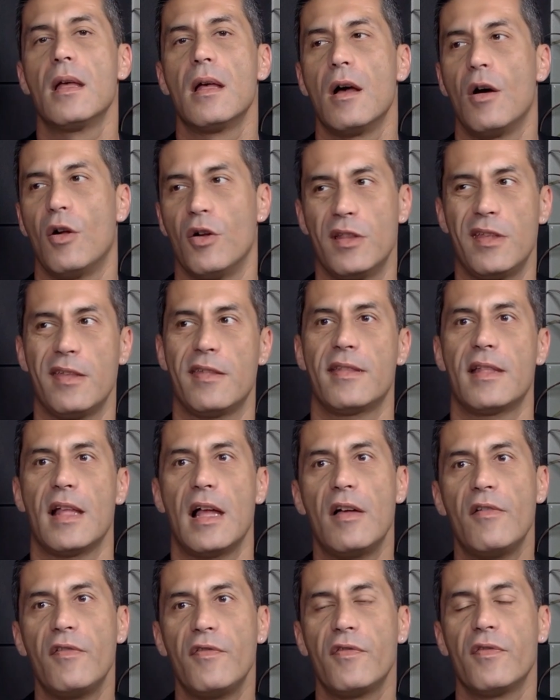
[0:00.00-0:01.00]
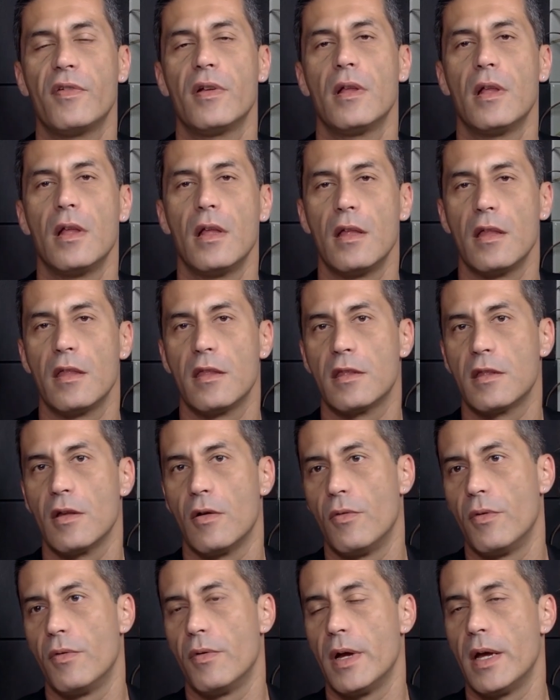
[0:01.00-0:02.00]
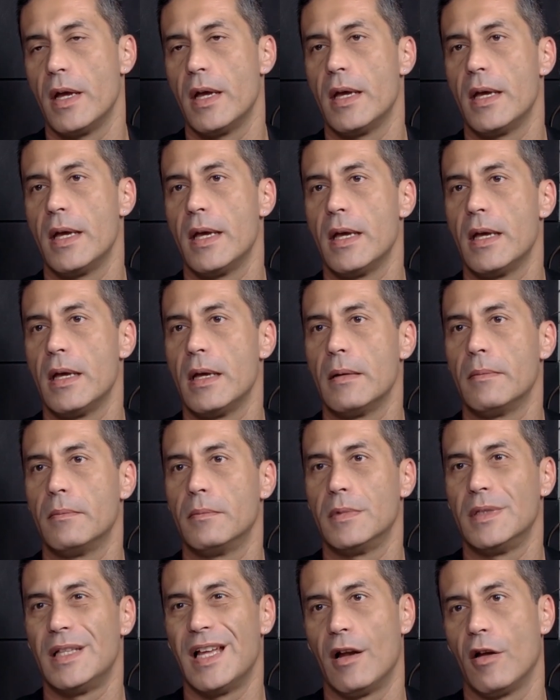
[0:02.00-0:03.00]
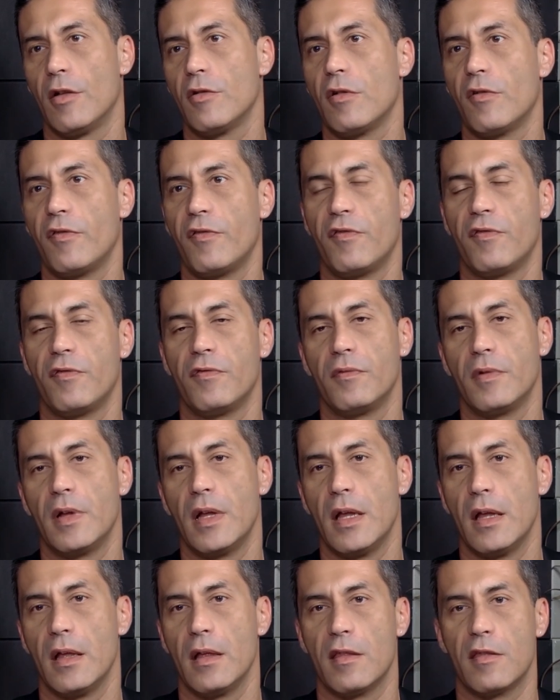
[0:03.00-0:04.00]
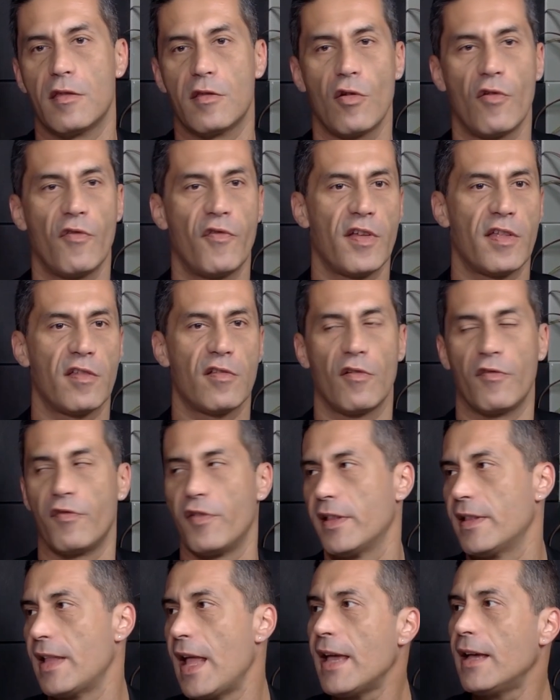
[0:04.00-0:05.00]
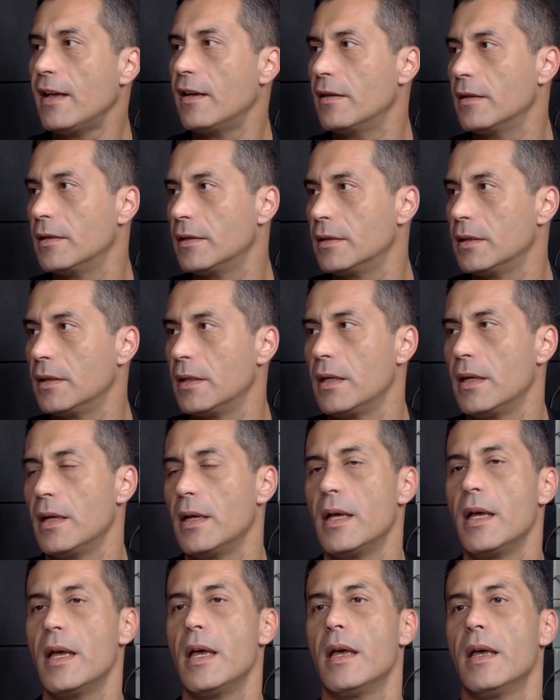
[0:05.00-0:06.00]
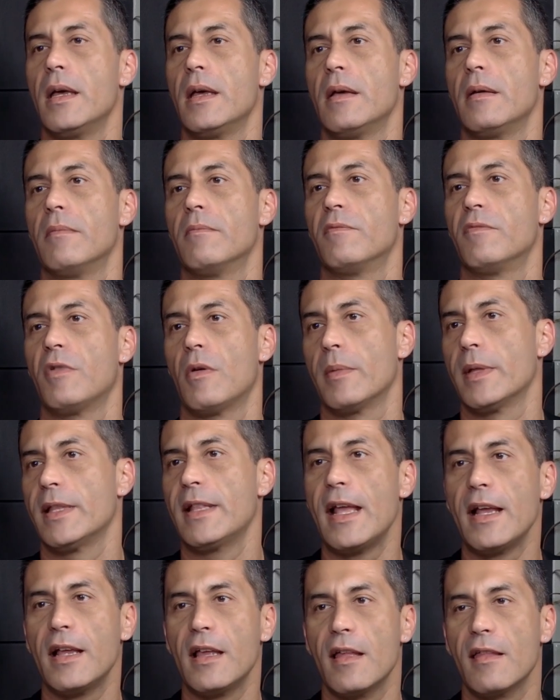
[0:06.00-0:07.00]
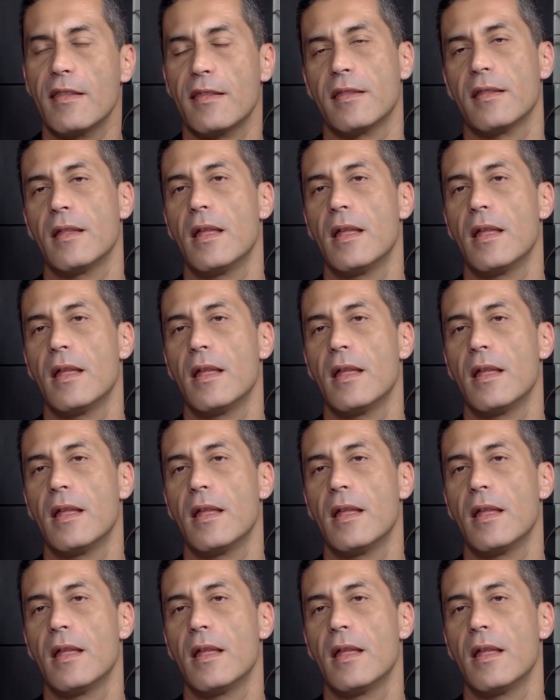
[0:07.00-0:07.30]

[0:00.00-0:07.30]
all this stuff. So there are a lot of surface of attack from attackers,